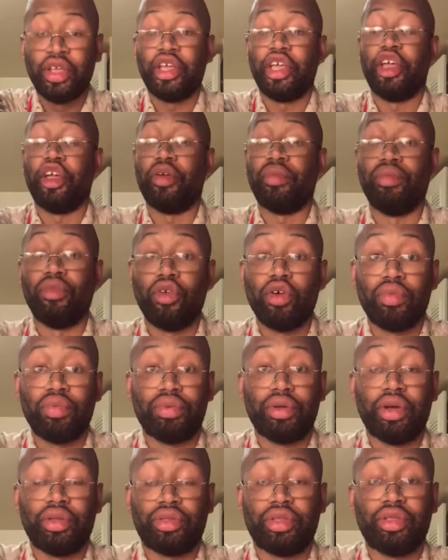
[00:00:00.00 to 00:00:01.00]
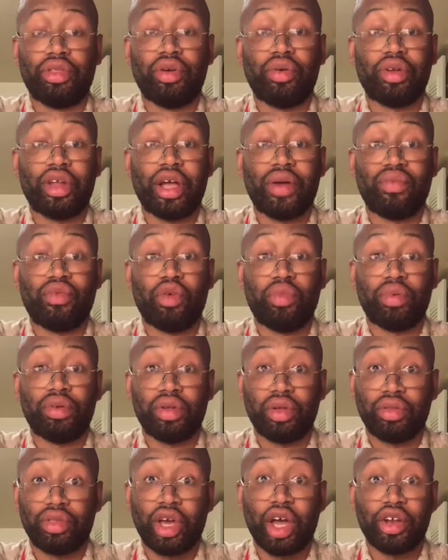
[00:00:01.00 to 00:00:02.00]
if more places don't have Reuben
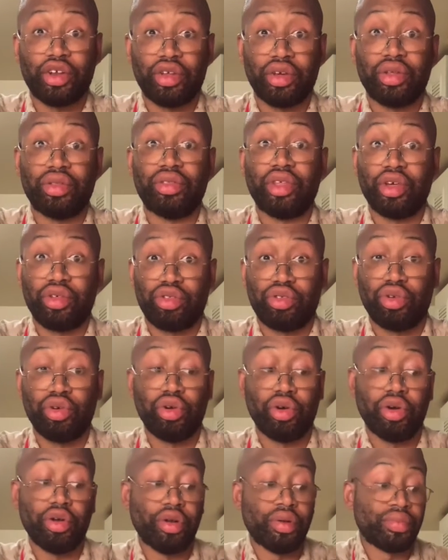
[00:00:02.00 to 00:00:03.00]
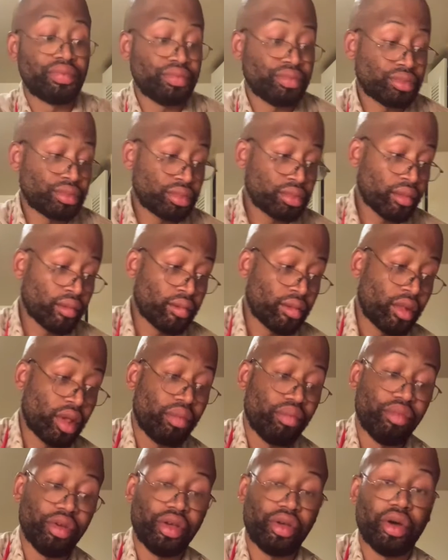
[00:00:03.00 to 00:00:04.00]
lasagna, they should,
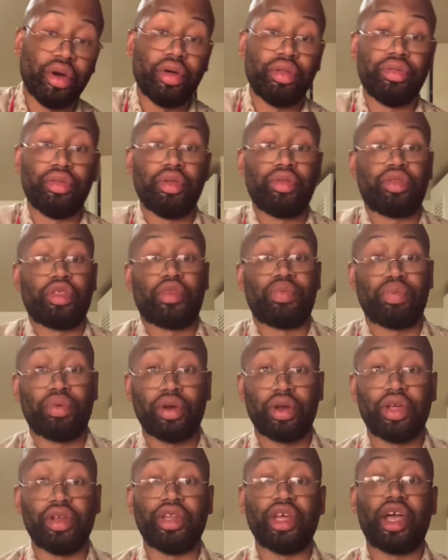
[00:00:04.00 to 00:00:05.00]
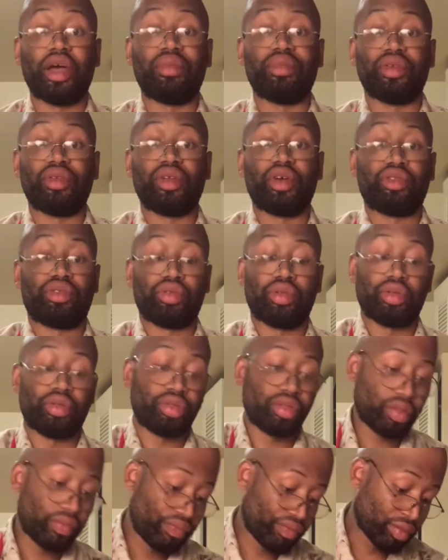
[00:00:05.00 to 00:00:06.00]
because this is pretty damn
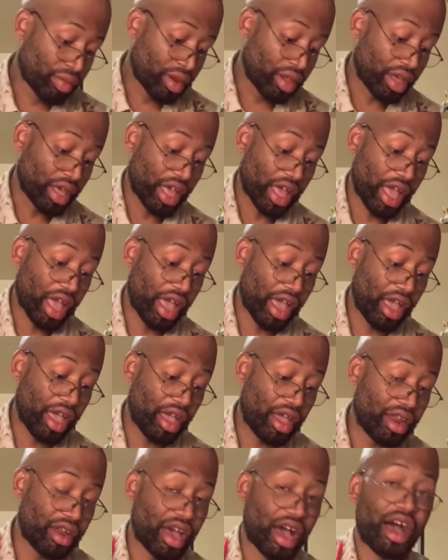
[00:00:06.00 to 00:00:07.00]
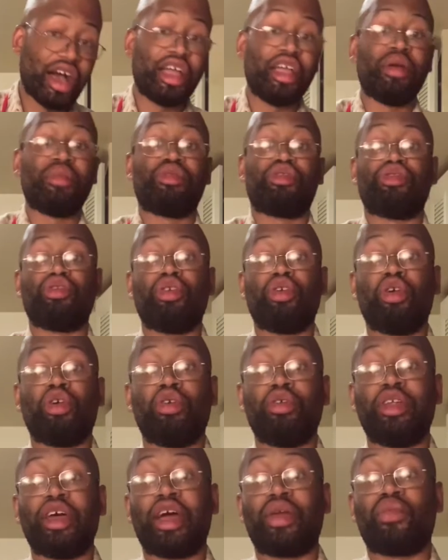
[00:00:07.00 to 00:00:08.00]
delicious. And I am sure
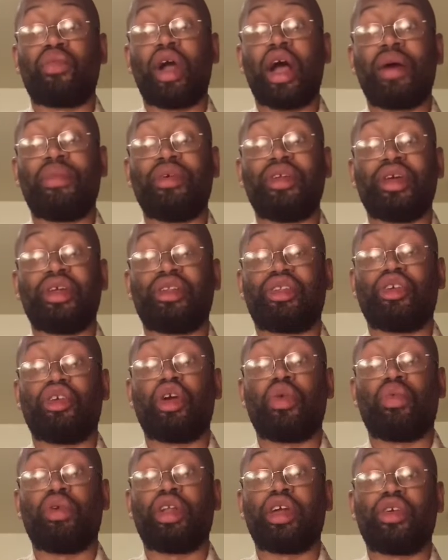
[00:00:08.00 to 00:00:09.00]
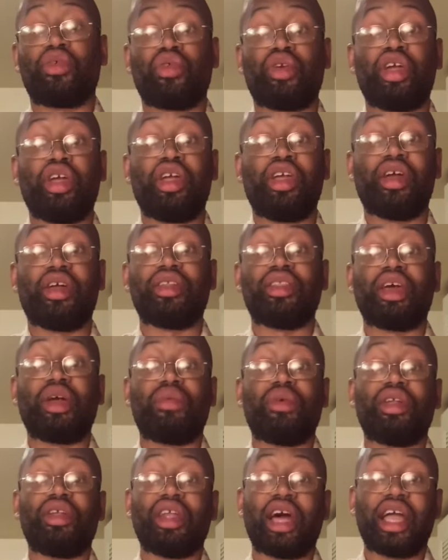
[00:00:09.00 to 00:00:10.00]
that Reuben and Tara would agree and they
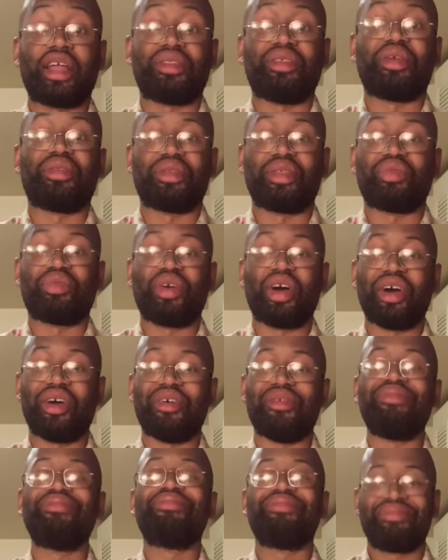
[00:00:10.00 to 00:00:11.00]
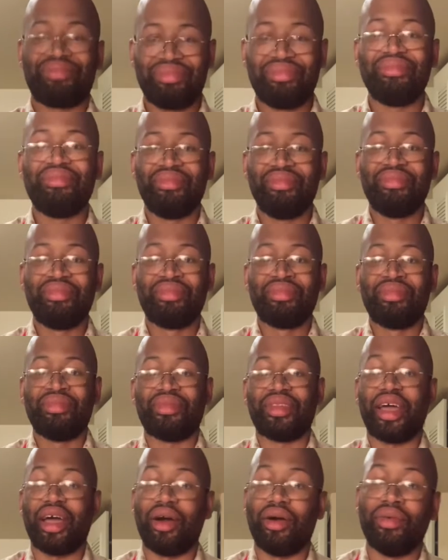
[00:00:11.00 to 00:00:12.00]
would like this as well.
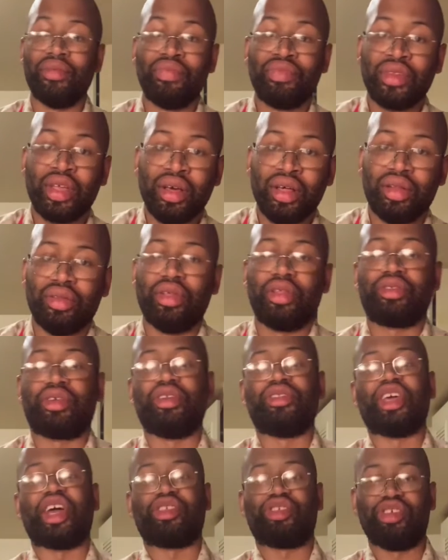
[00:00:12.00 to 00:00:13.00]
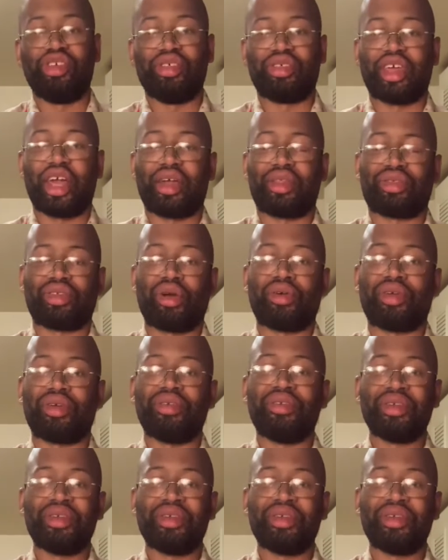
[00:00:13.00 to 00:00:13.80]
Now, let's get that cheesecake started.